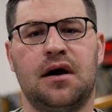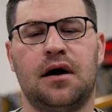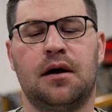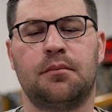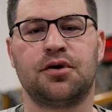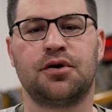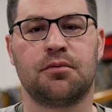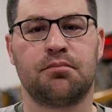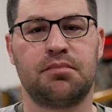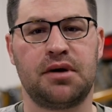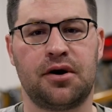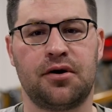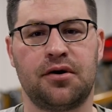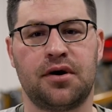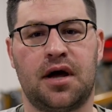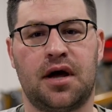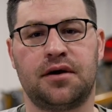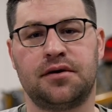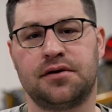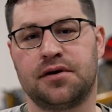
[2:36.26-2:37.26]
your
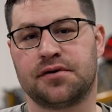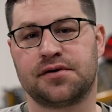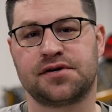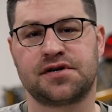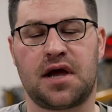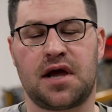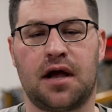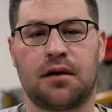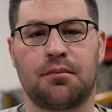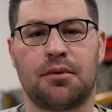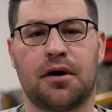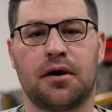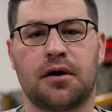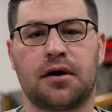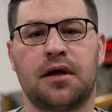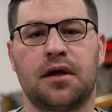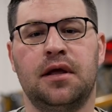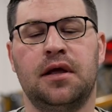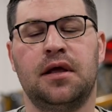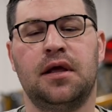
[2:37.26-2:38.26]
bitternut, and your shagbark.
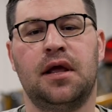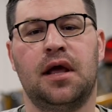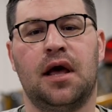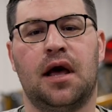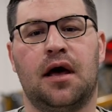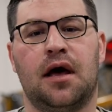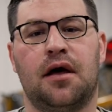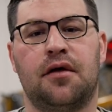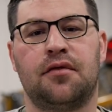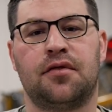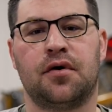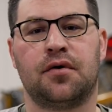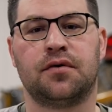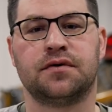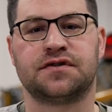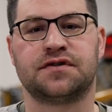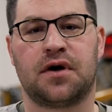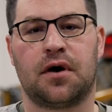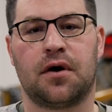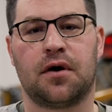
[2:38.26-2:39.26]

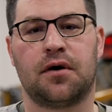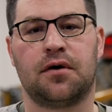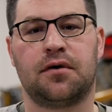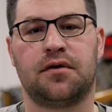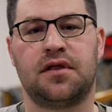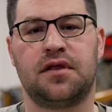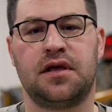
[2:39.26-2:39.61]
Those are